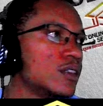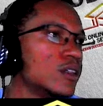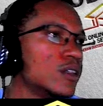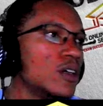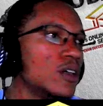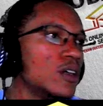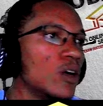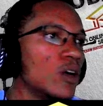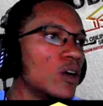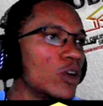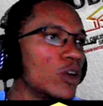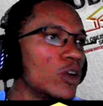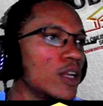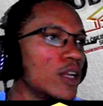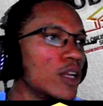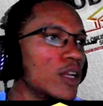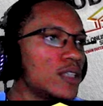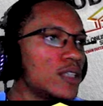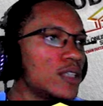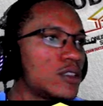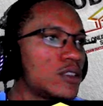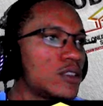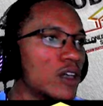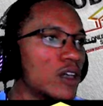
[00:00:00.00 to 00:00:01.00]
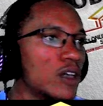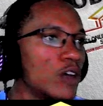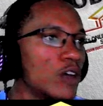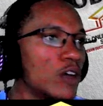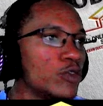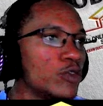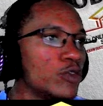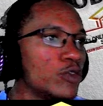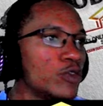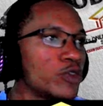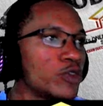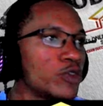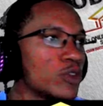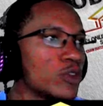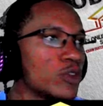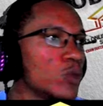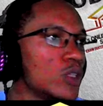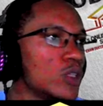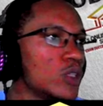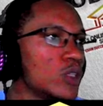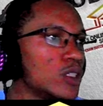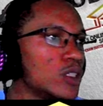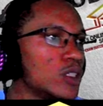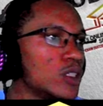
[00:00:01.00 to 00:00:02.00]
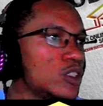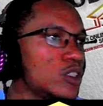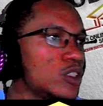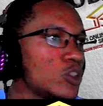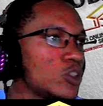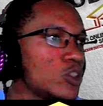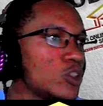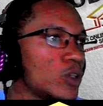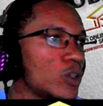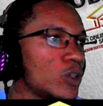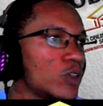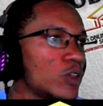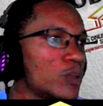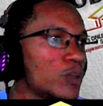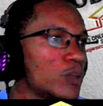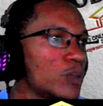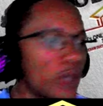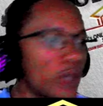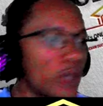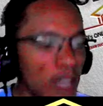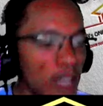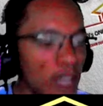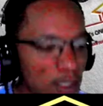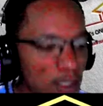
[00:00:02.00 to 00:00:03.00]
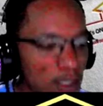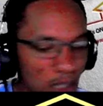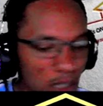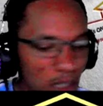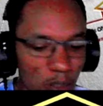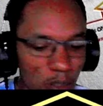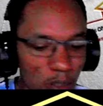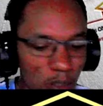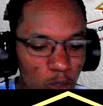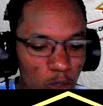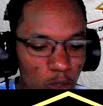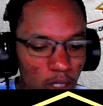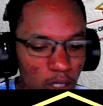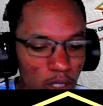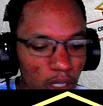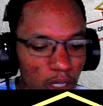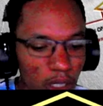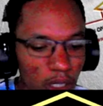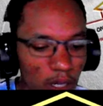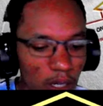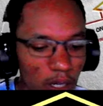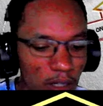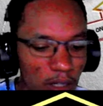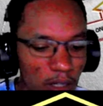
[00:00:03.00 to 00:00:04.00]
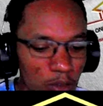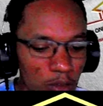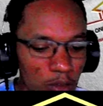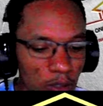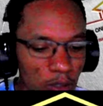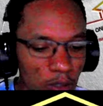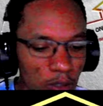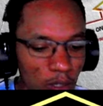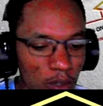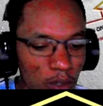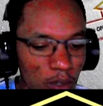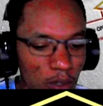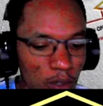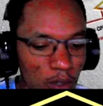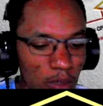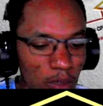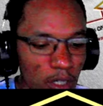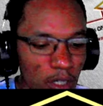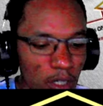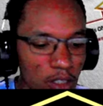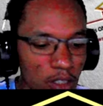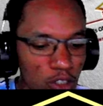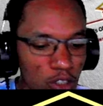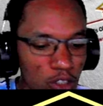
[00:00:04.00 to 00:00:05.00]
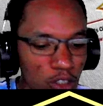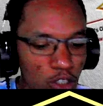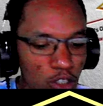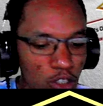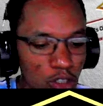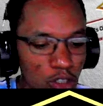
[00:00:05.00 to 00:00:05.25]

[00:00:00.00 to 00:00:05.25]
our list of words. So we're going to put that same word here, adventurous,